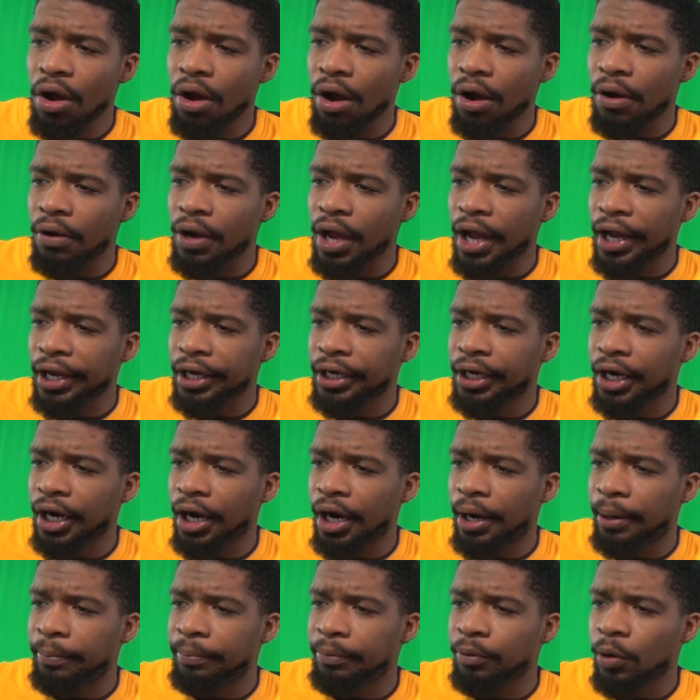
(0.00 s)
Okay,
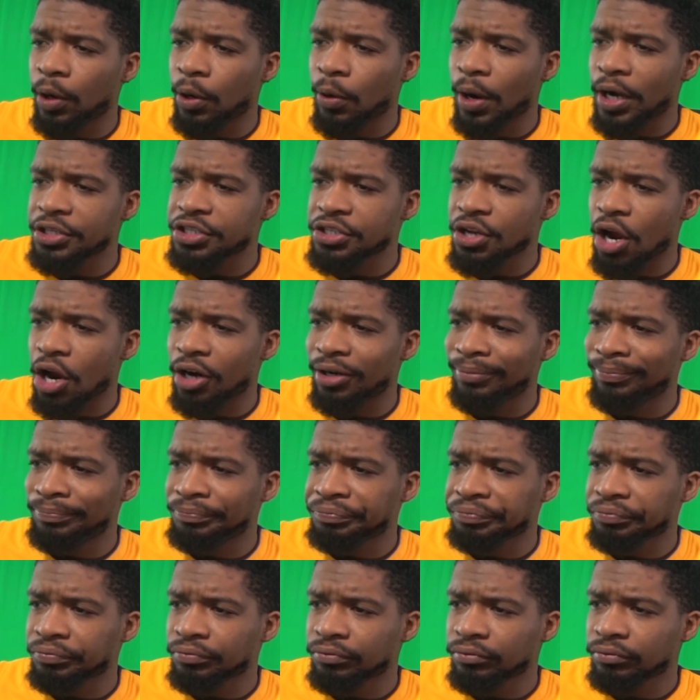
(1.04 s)
where do I start?
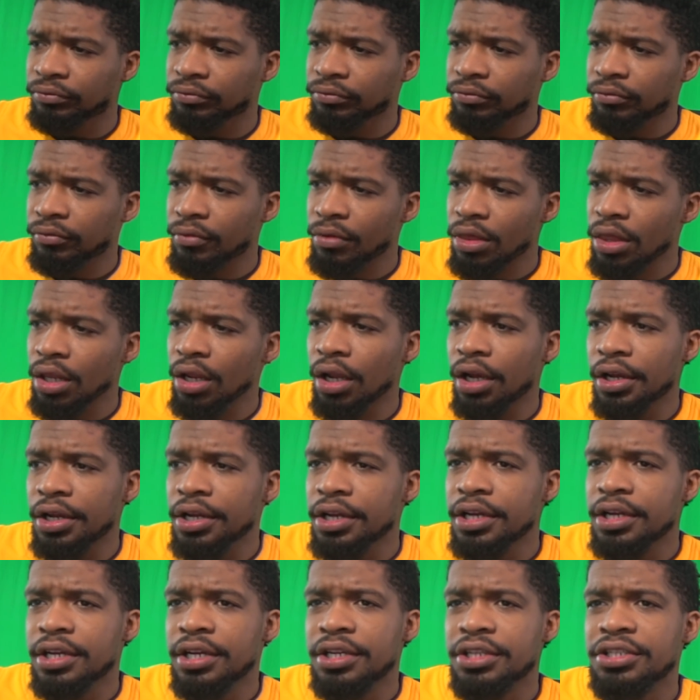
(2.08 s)

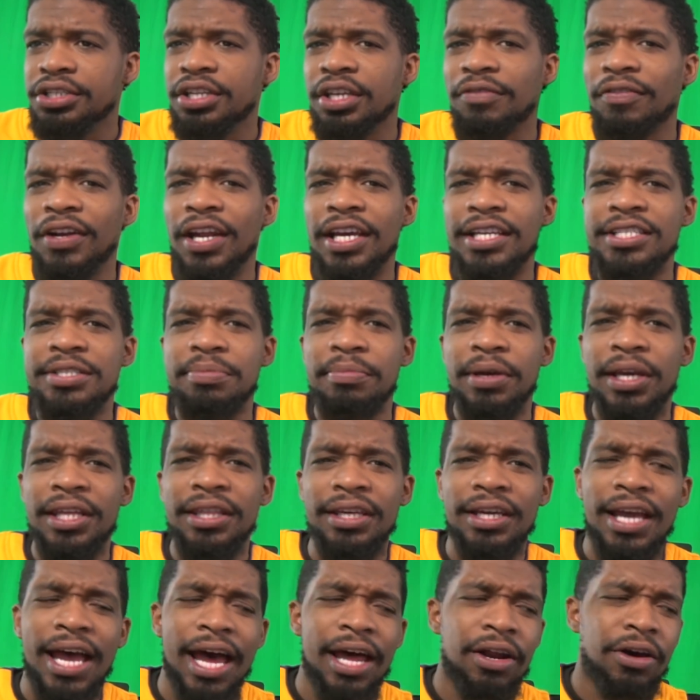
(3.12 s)
Stephen A.
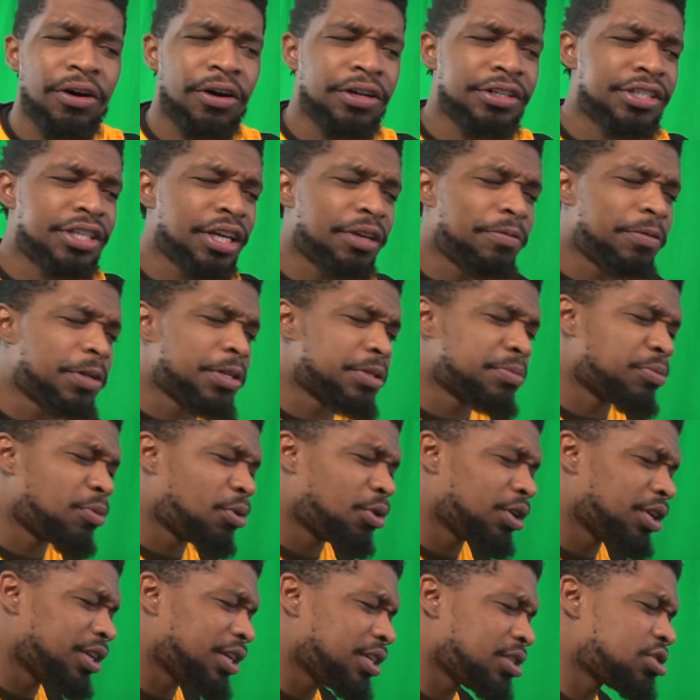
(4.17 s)
Smith got on TV this
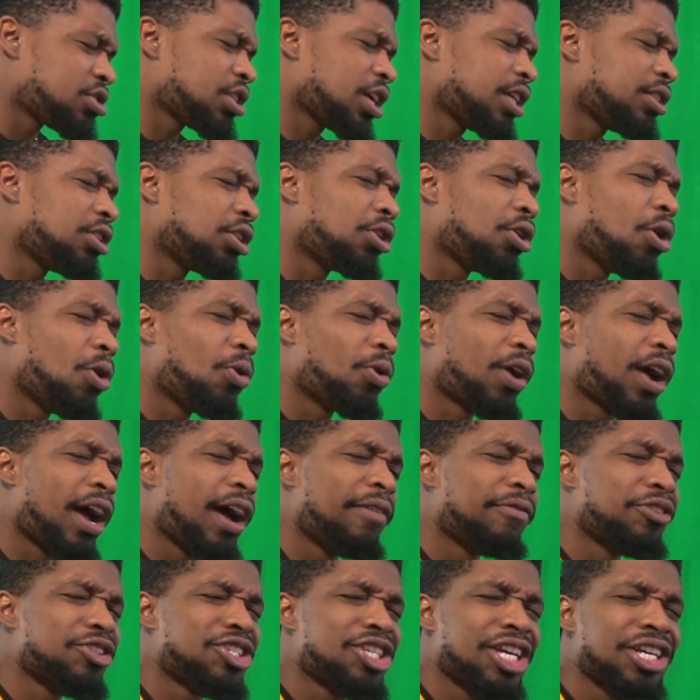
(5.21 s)
morning and said the GOAT
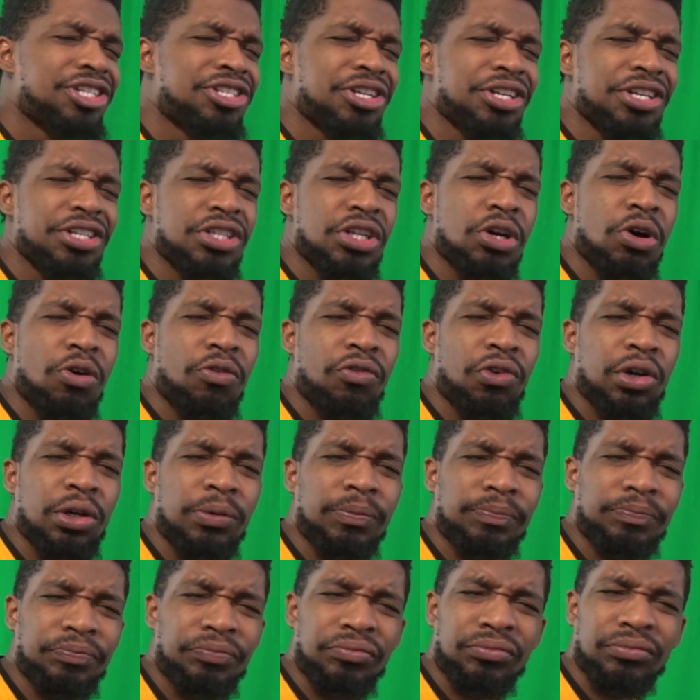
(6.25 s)
conversation is over.